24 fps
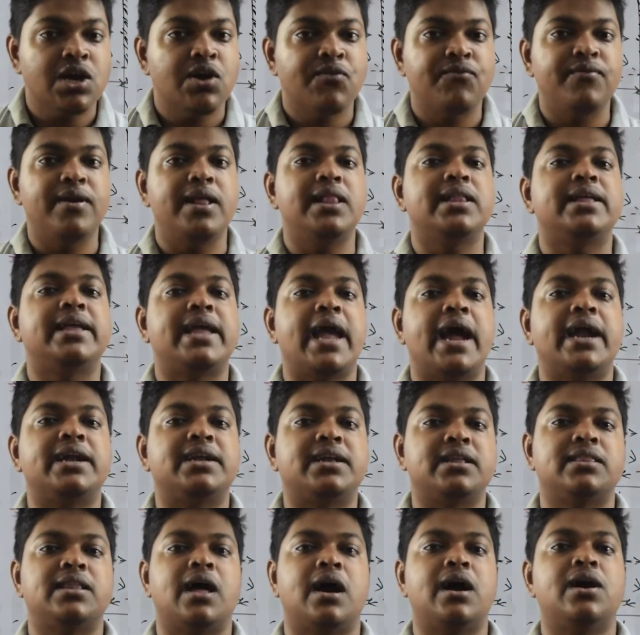we'll
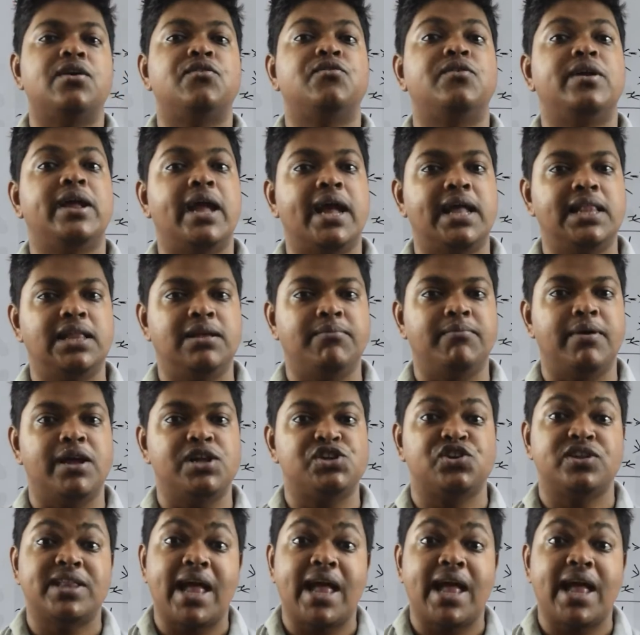get the real image